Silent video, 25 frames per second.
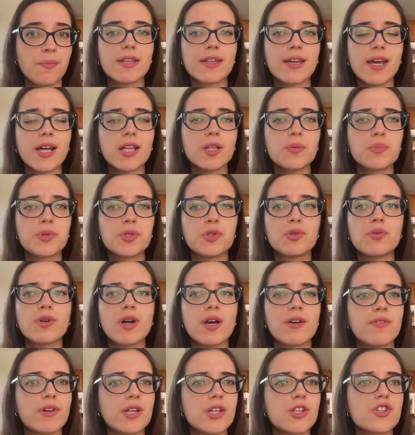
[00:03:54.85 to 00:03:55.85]
and help you
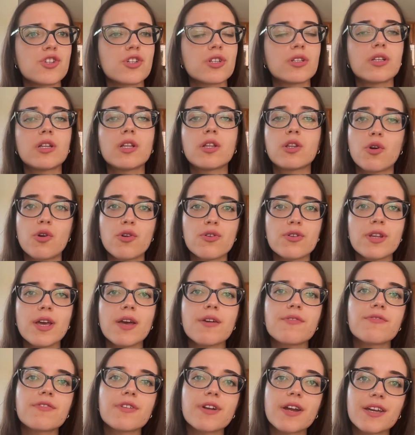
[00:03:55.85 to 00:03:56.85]
eventually learn
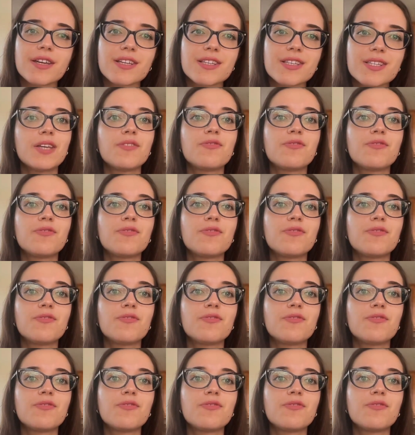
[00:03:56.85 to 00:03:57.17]
a phrase,